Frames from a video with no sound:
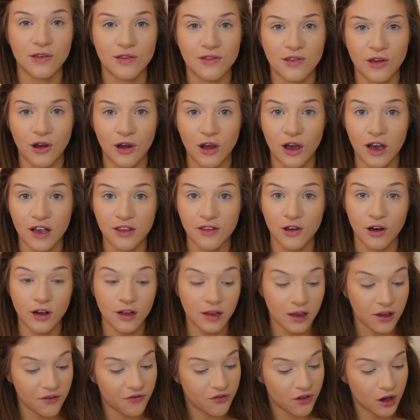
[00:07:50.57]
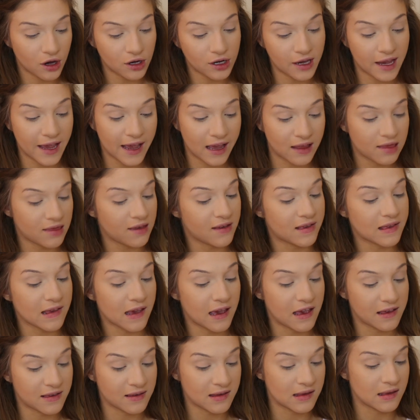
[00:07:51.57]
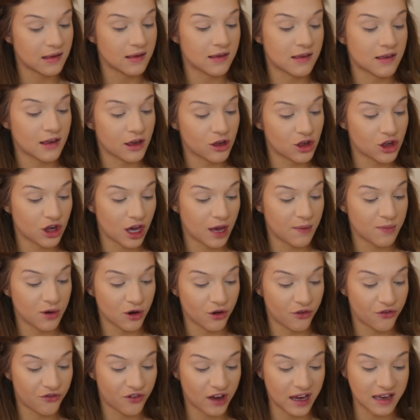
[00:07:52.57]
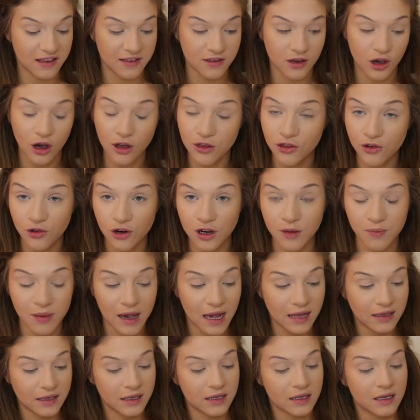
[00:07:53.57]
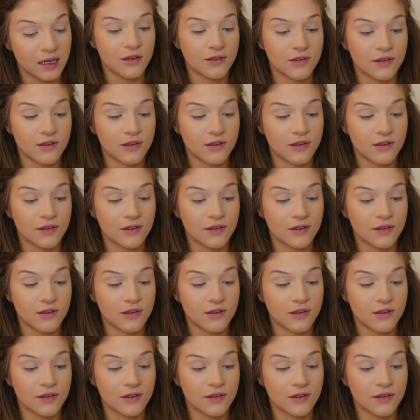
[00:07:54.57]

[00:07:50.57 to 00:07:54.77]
So I totally forgot I had this Essence Shape Your Face contouring palette.